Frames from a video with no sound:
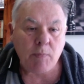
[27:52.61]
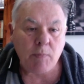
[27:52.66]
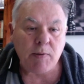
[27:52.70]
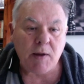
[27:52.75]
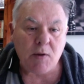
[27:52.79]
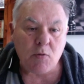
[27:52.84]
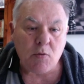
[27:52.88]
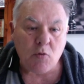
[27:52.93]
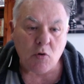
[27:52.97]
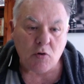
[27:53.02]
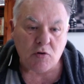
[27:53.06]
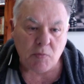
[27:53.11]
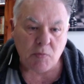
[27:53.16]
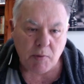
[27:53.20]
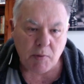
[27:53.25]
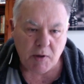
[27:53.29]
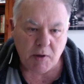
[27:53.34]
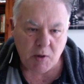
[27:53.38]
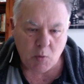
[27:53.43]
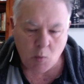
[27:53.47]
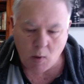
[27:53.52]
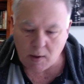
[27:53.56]
played rook to
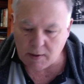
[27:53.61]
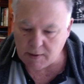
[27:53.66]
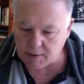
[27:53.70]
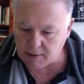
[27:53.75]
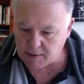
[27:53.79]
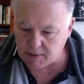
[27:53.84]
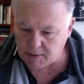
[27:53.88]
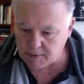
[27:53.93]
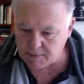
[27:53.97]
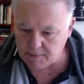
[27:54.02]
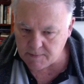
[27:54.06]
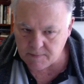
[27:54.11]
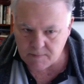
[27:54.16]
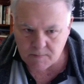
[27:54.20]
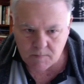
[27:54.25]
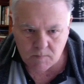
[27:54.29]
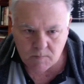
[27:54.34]
b1 again.